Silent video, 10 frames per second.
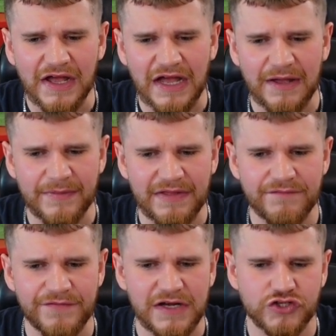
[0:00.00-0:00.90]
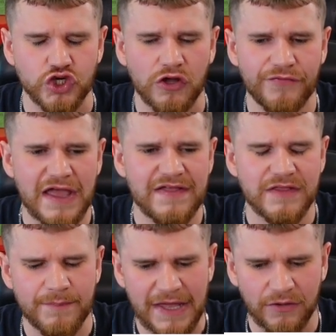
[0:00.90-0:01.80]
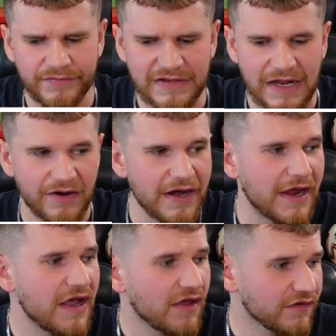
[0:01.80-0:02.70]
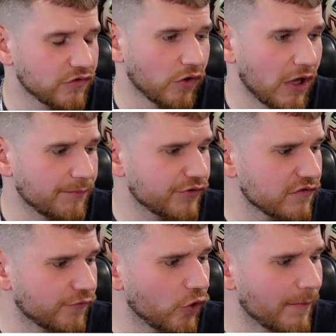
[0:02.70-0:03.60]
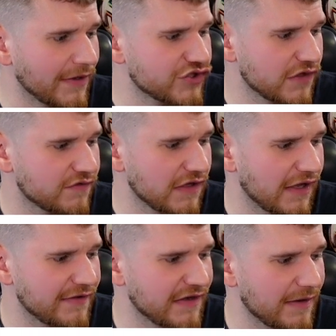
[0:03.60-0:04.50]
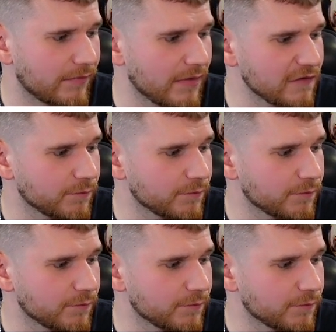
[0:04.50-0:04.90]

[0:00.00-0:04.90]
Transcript: and then finished off in the penalty area. This is all options for Manchester United. Amrabat's